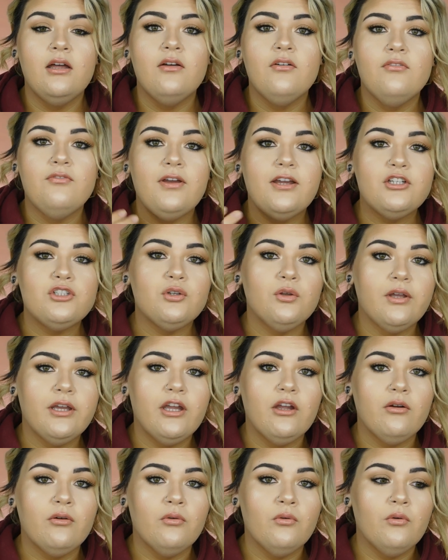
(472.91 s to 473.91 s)
facial
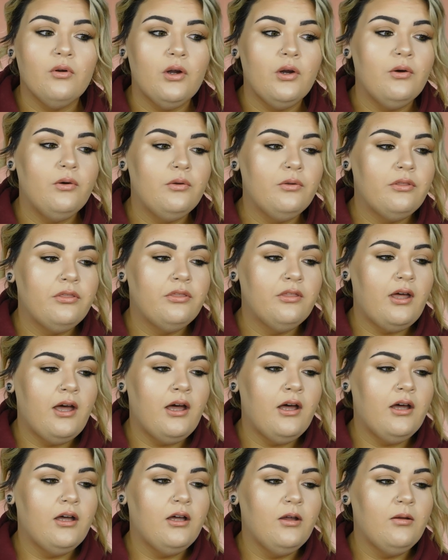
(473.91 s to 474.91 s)
hair growth,
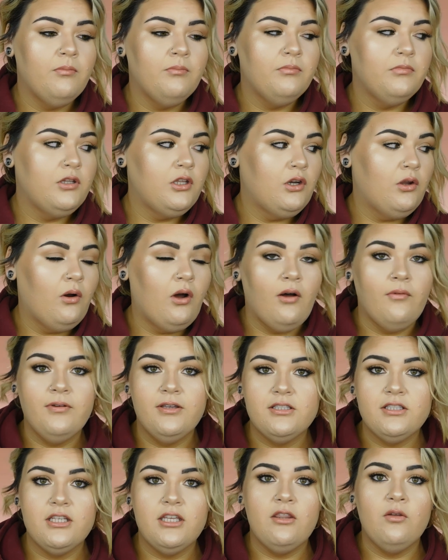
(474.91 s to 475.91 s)
um, you know,
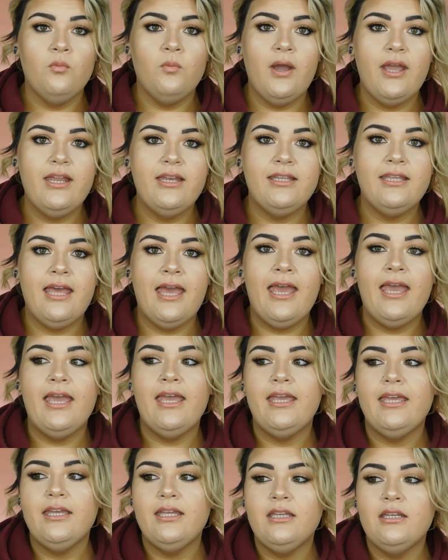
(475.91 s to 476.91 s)
obviously the weight
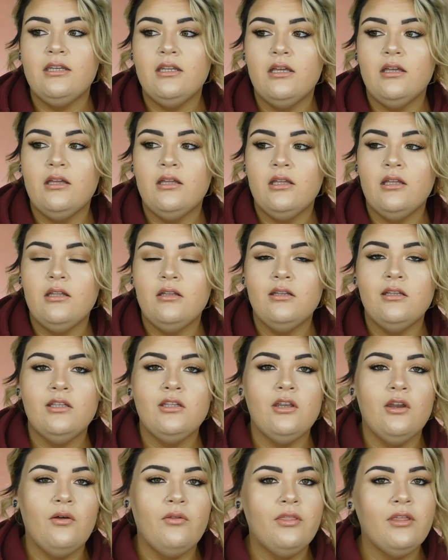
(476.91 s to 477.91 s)
gain, uh,
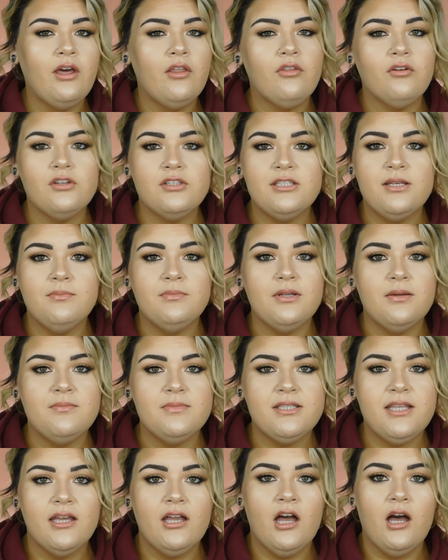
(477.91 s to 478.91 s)
you know, the other
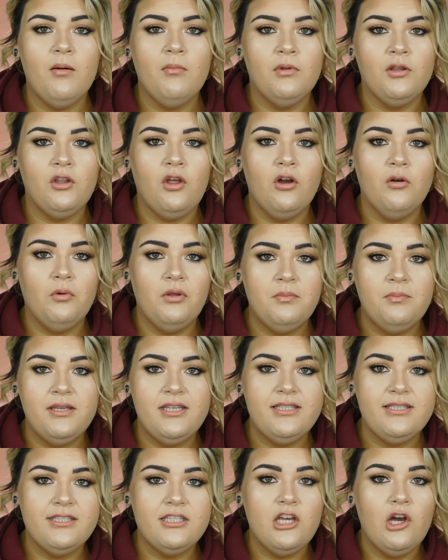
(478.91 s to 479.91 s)
symptoms that come along with
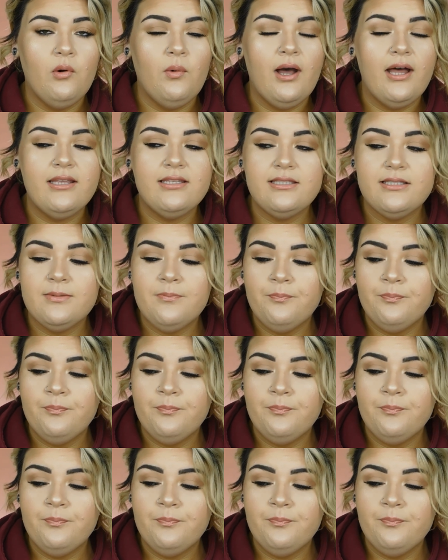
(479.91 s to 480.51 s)
P C O S.